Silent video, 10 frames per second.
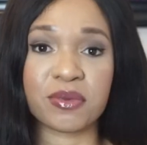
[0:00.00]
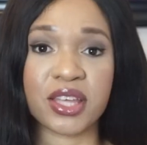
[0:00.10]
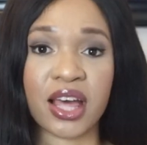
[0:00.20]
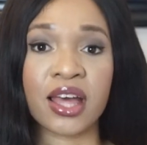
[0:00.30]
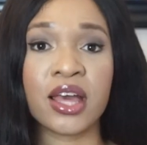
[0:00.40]
to
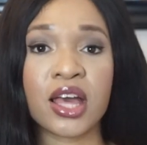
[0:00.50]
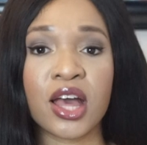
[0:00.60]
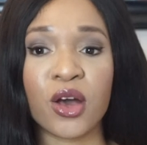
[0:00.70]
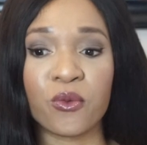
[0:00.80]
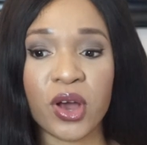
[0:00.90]
me that
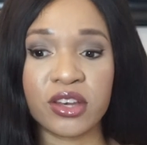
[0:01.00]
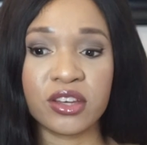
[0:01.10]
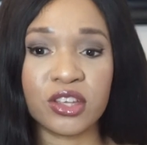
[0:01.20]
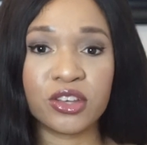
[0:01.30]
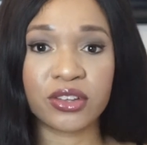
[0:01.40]

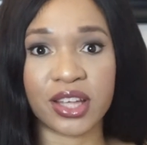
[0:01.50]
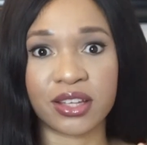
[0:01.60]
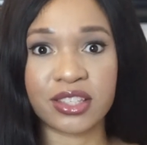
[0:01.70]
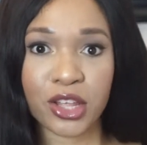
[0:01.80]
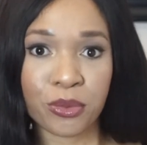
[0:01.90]
when you're
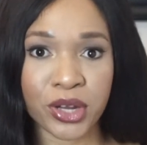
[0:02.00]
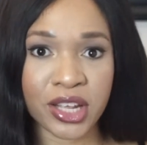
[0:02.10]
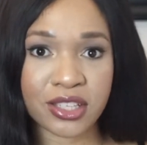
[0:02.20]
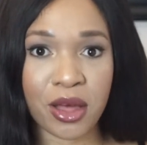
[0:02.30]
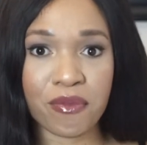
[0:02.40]
like
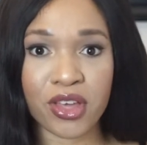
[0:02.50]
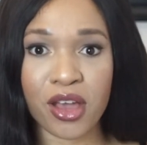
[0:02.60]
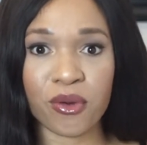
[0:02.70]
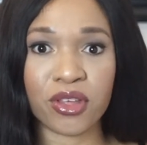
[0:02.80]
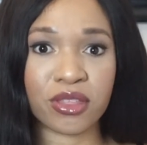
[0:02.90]
celebrating
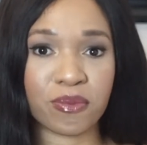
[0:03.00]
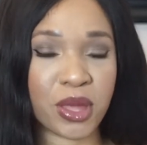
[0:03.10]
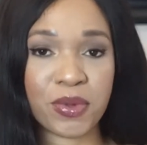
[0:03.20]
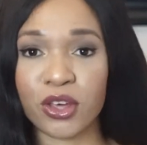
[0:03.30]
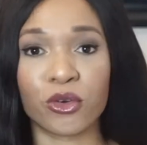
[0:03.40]
something with
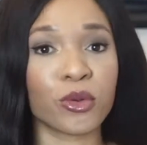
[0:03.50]
maybe a